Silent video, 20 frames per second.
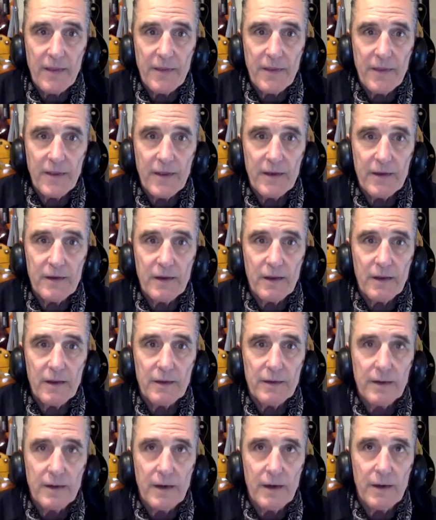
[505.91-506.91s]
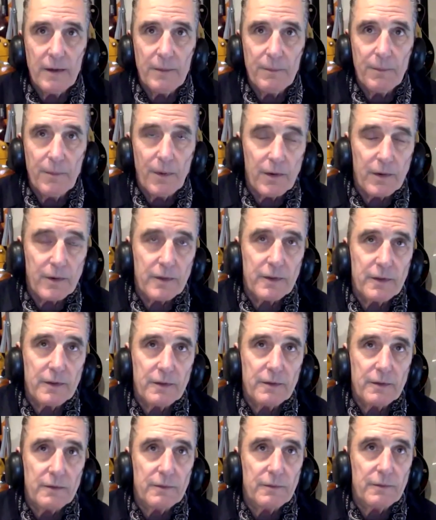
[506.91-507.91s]
then Mark
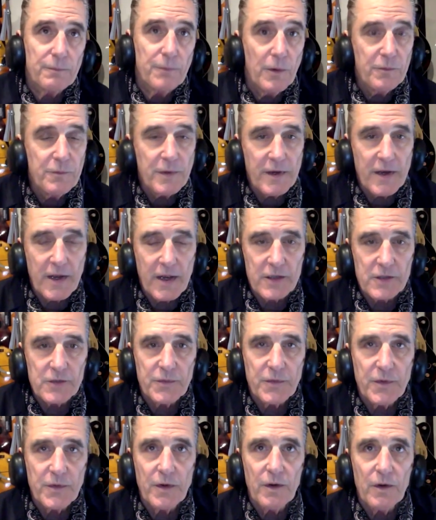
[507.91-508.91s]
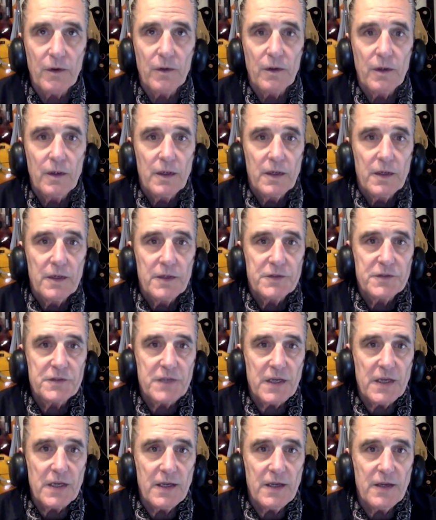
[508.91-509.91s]
moved to Nashville.
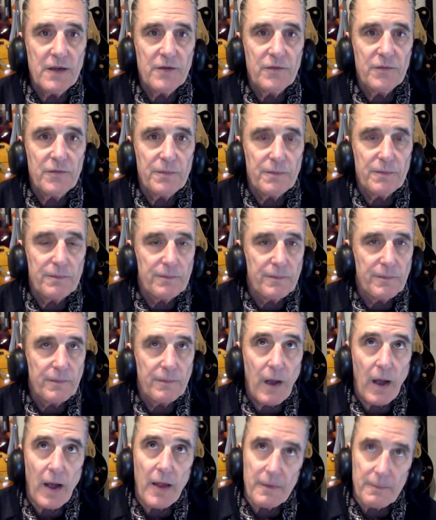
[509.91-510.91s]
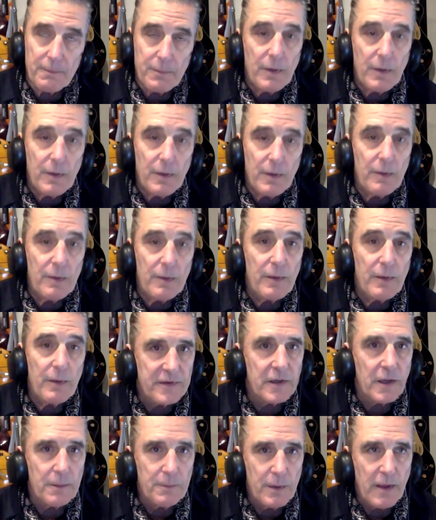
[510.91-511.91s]
Steve, at the
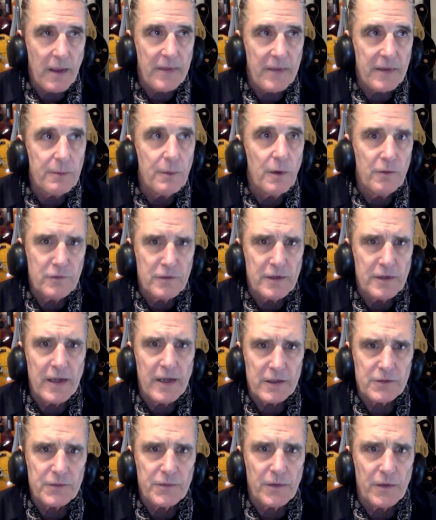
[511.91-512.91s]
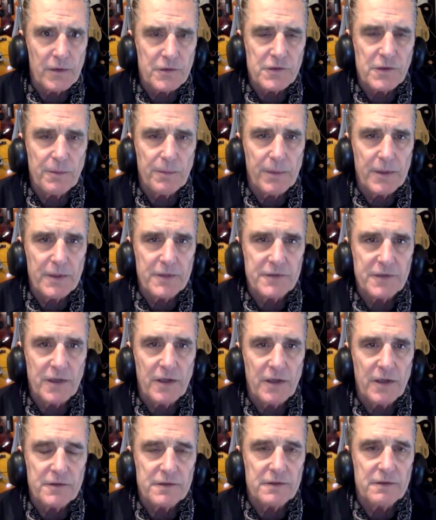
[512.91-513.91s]
time, I think moved to Nashville or someplace
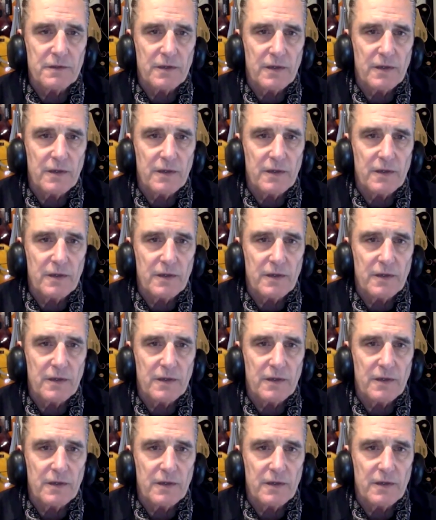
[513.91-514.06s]
else.